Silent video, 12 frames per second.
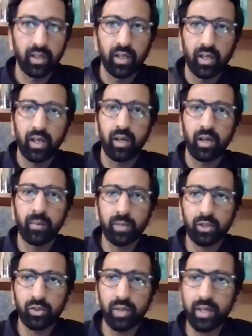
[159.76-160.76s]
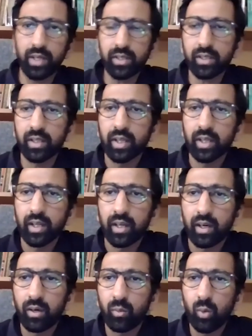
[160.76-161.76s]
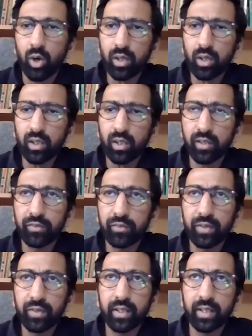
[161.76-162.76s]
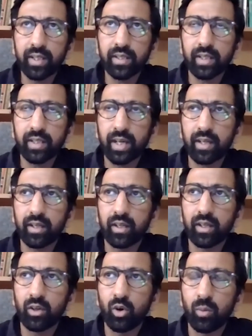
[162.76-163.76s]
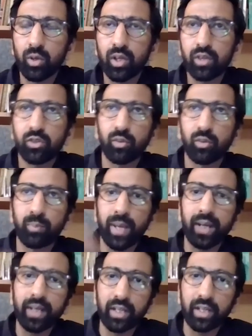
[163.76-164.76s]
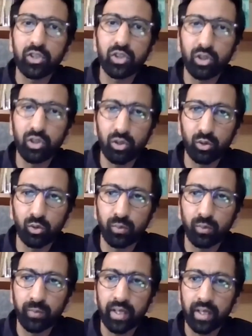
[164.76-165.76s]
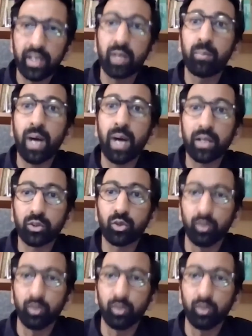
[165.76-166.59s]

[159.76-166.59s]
Mr. Suresh, what are the different things that homeowners should pay attention to in a bathroom?